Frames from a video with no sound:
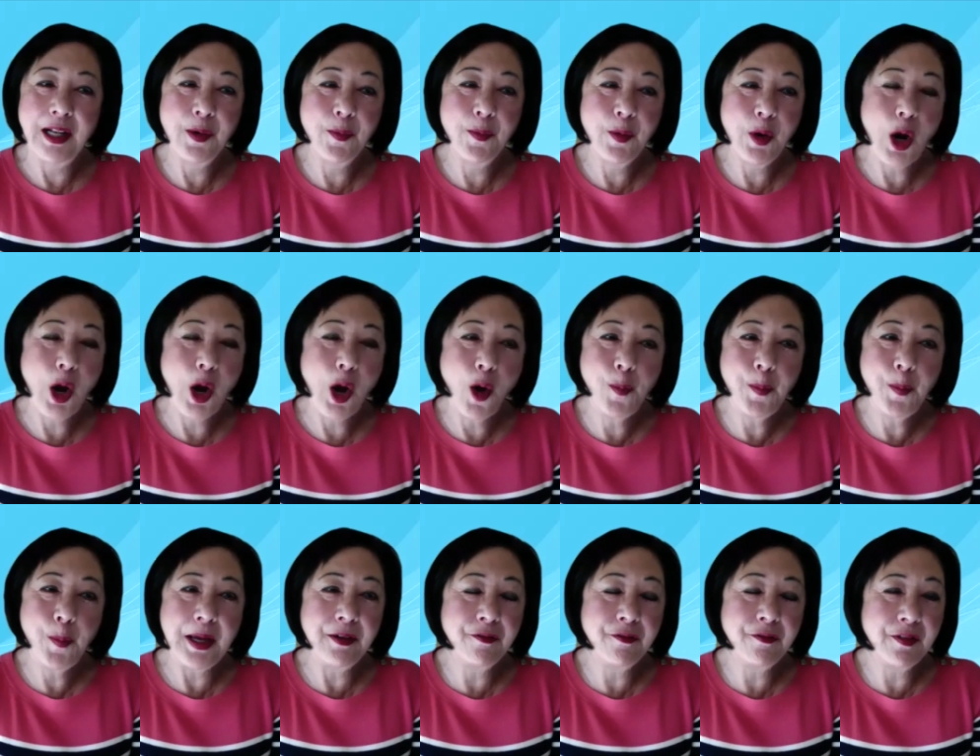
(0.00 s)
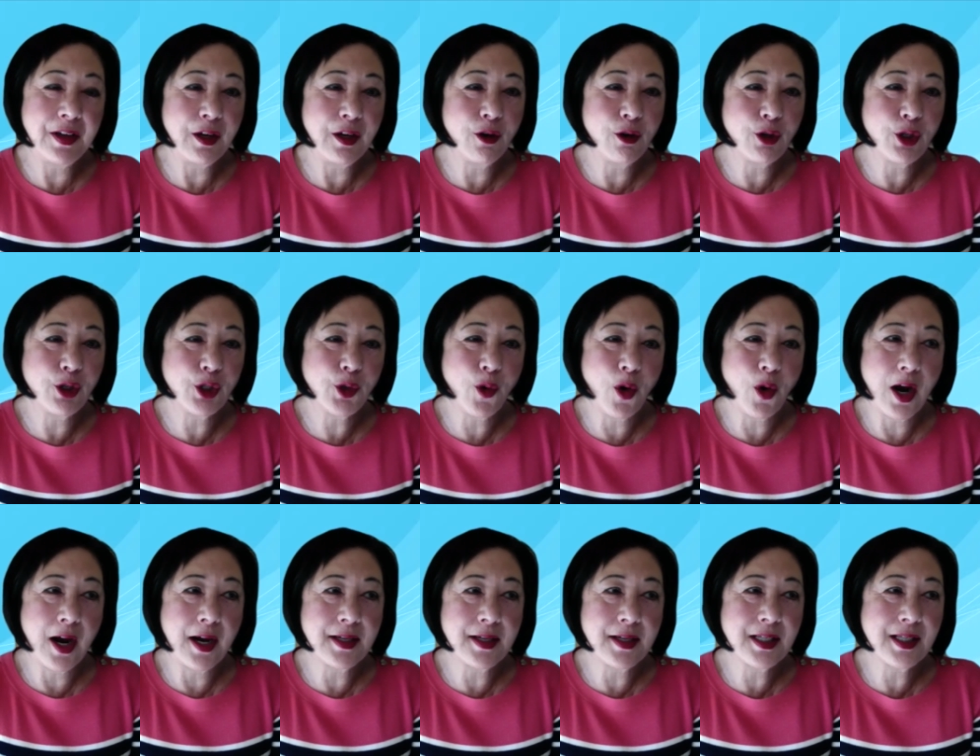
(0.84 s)
we're hoping, fingers
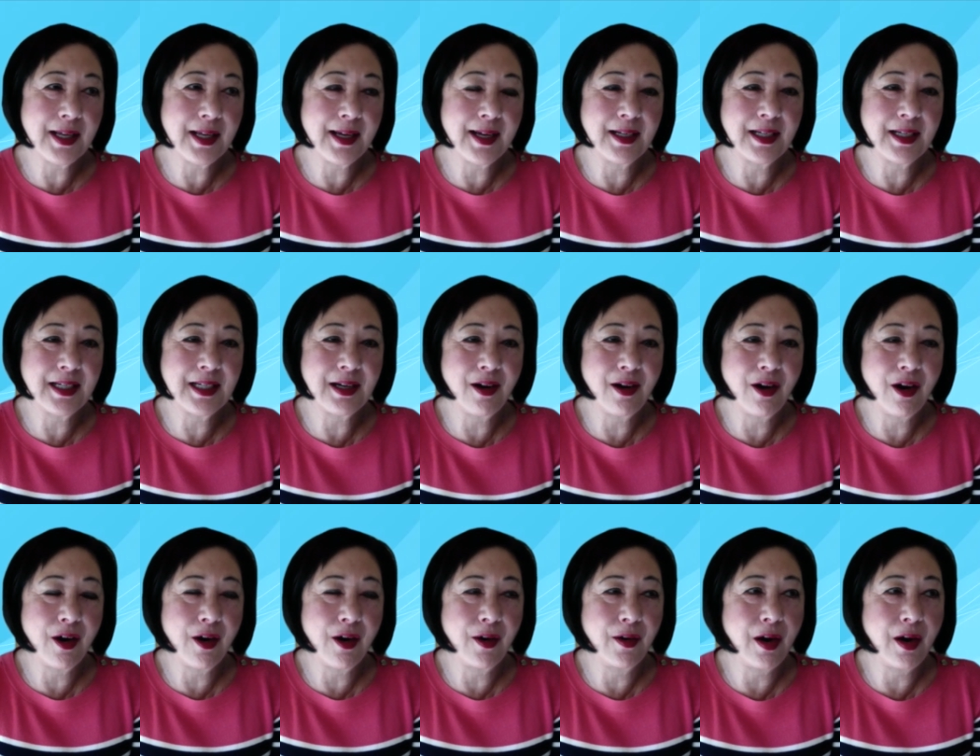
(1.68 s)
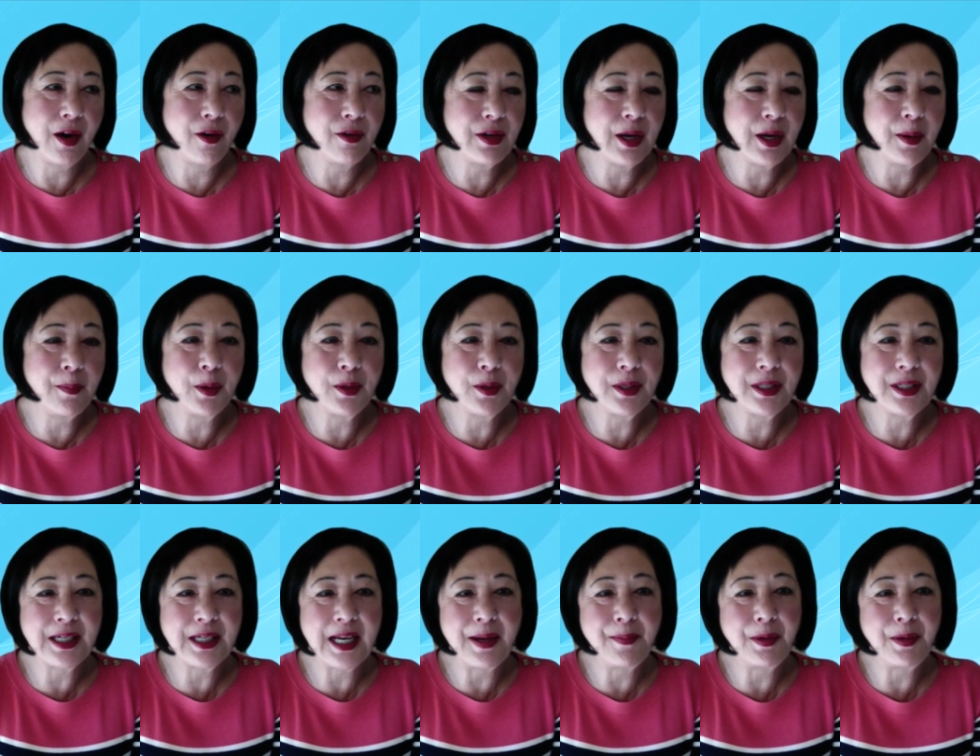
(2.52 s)
crossed, that our, our numbers
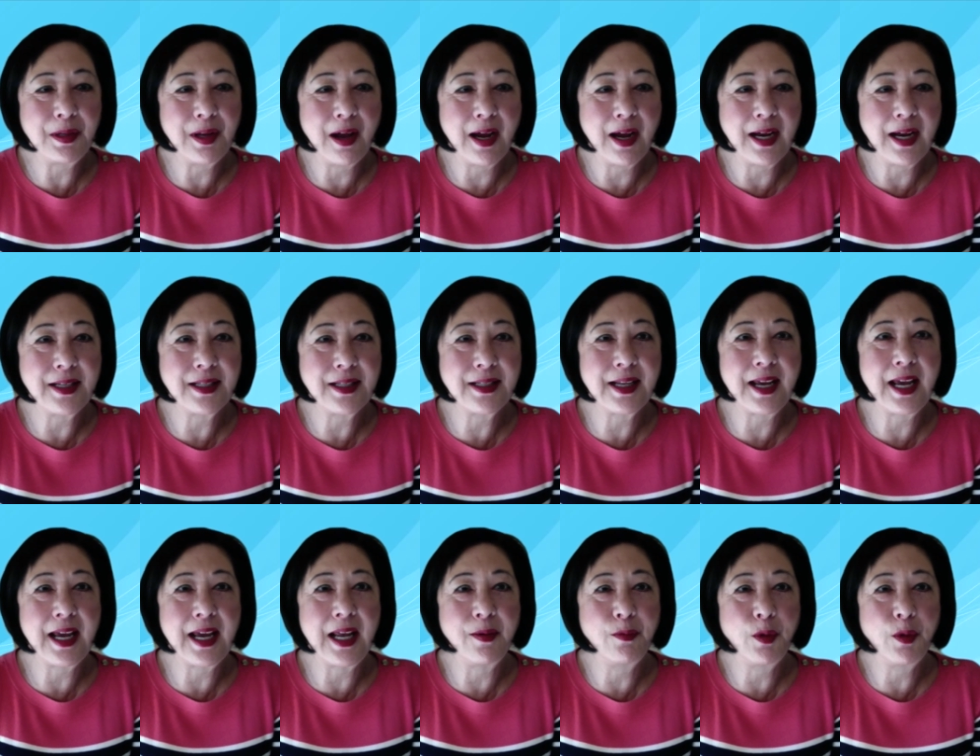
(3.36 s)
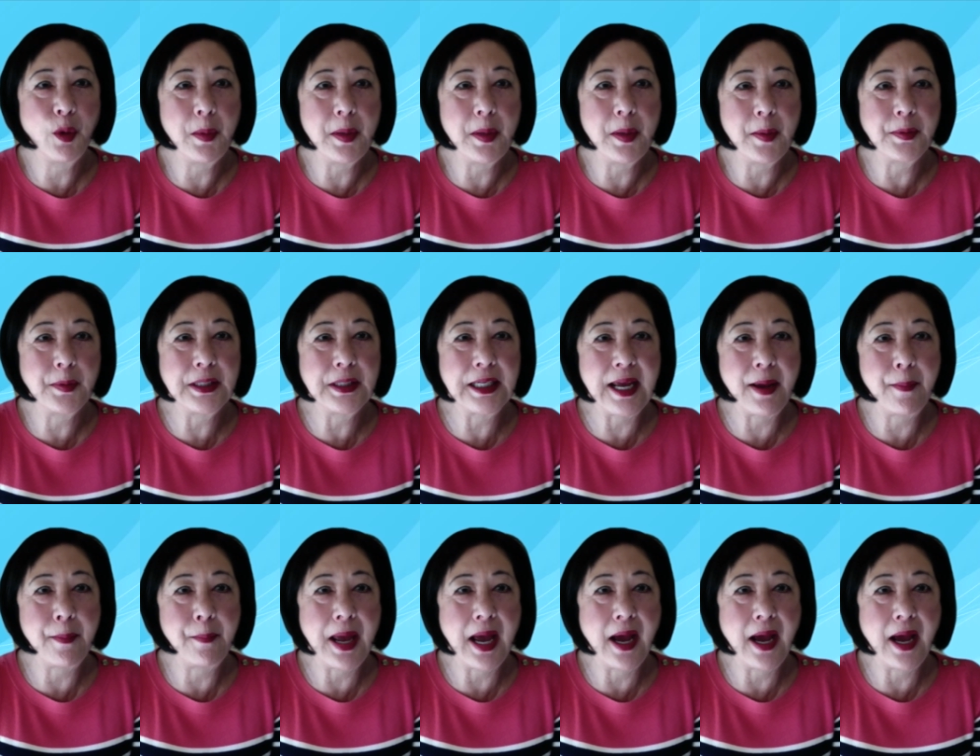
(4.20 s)
stabilize and we'll be able to
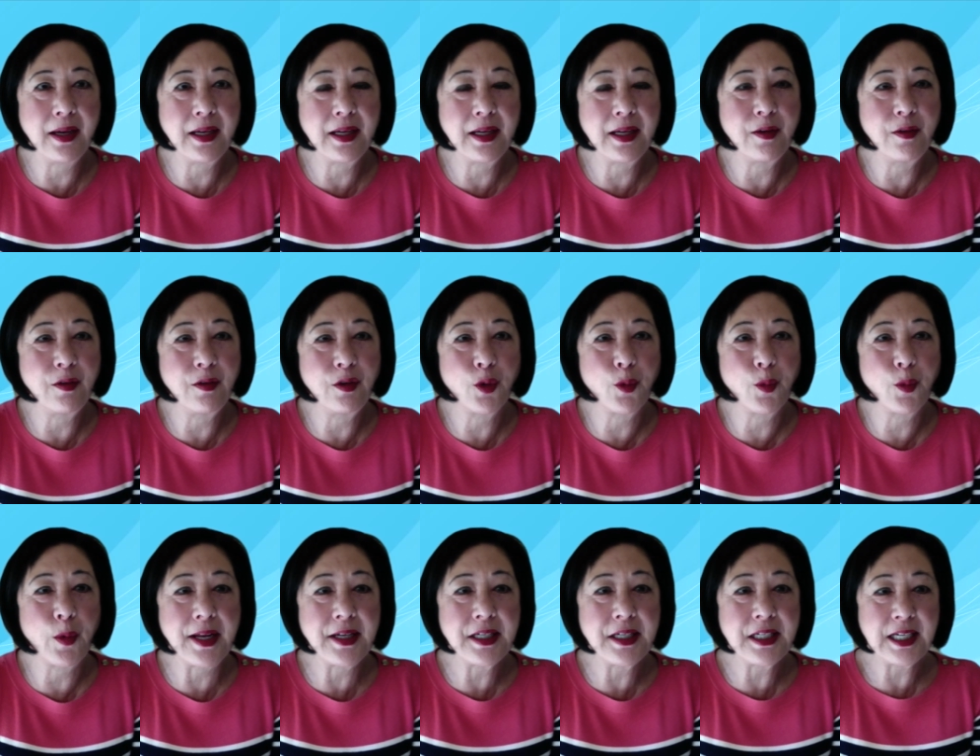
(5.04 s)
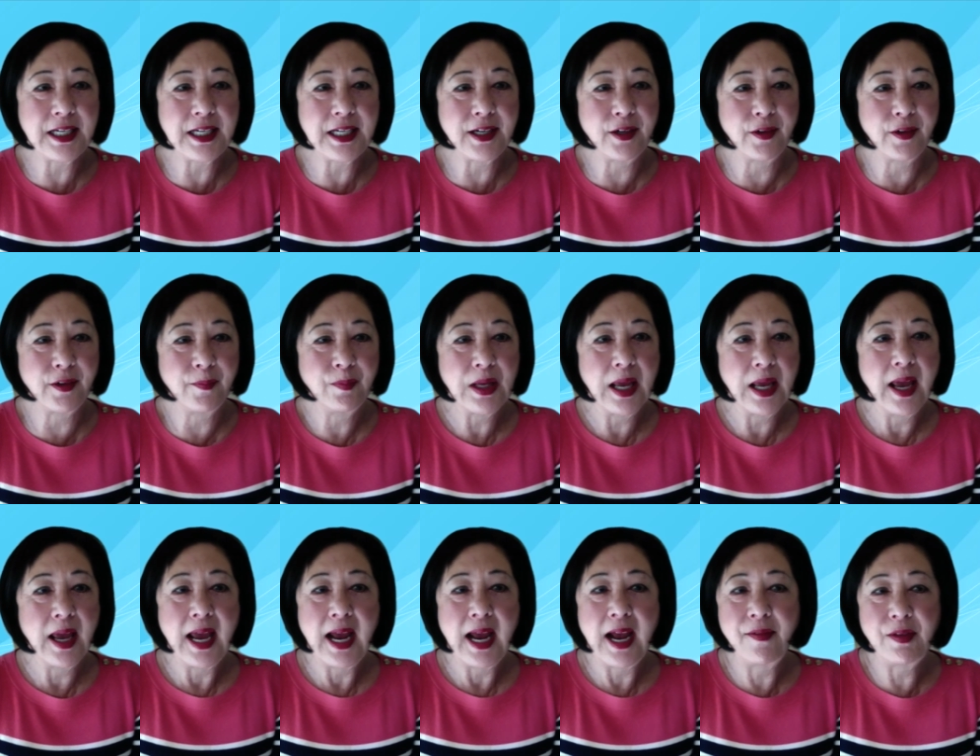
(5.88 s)
get back in the red tier
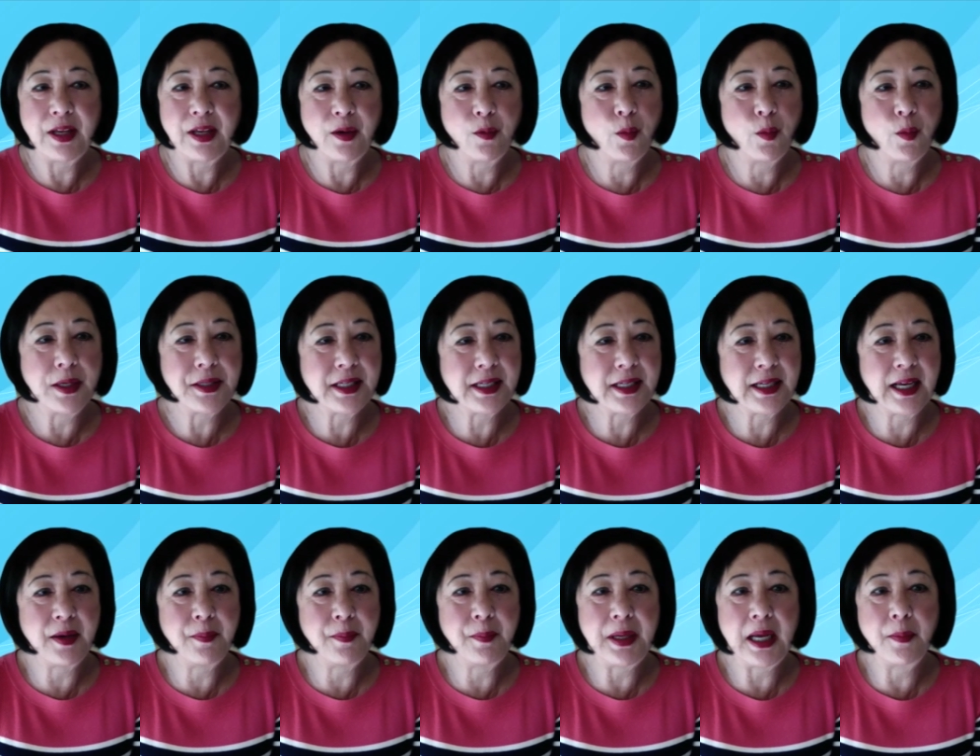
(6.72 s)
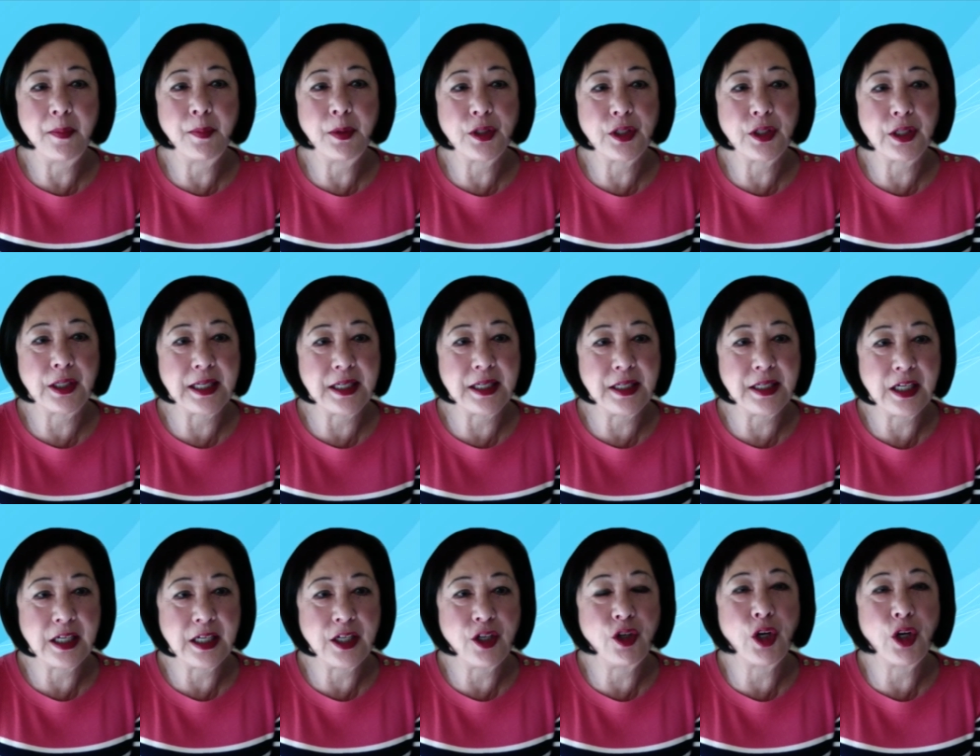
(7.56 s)
and then once again be able to
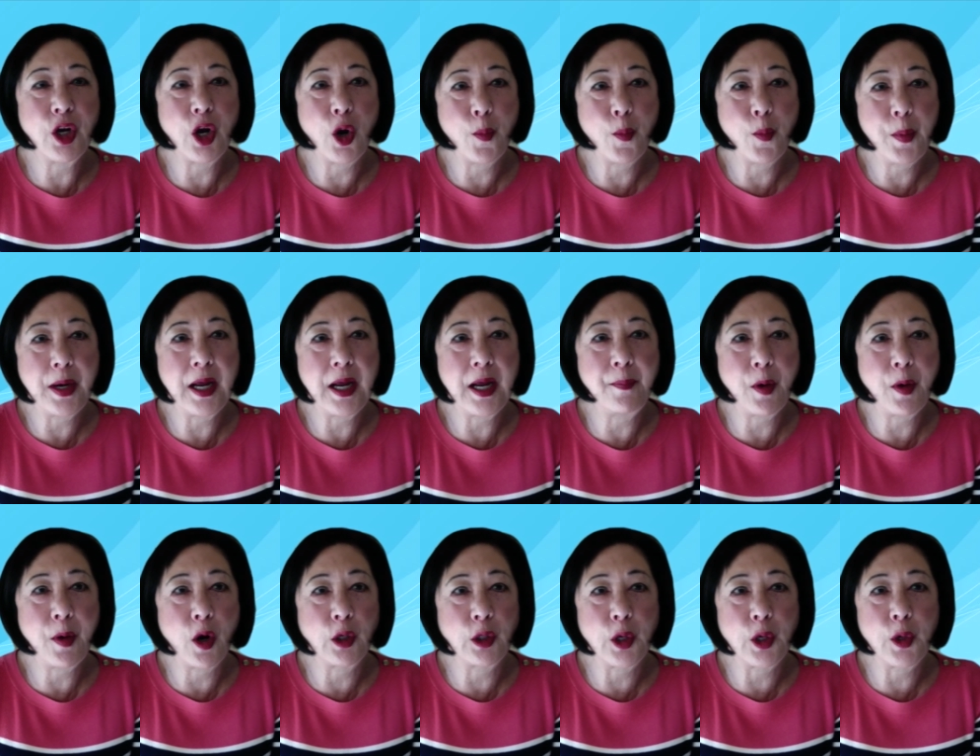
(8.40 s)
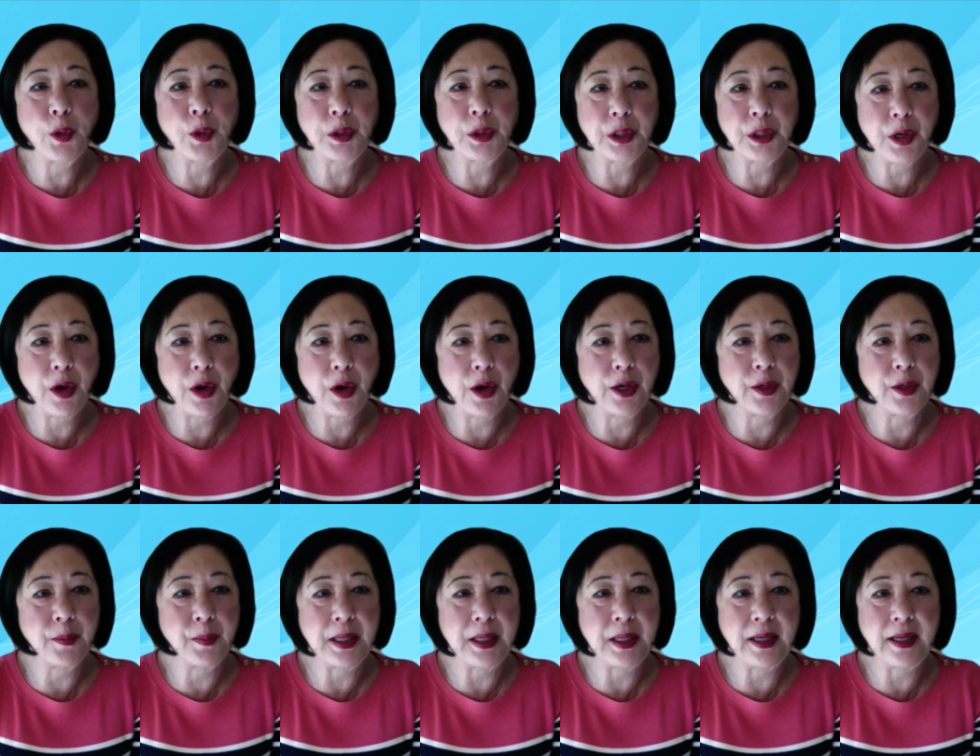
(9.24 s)
continue to open up our local
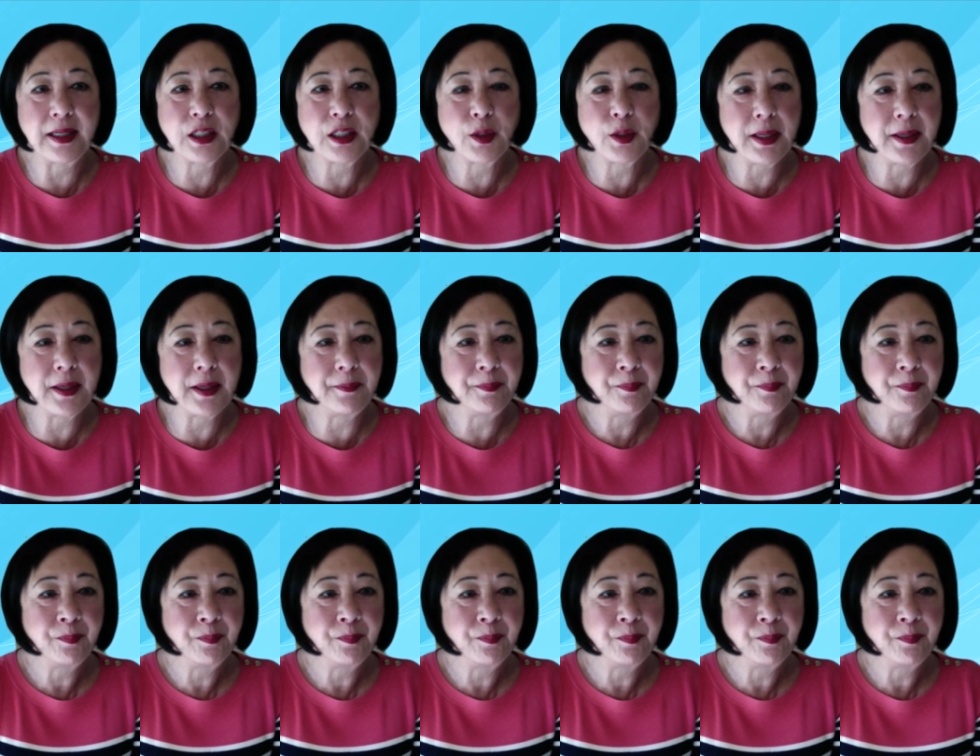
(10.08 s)
economy. It's been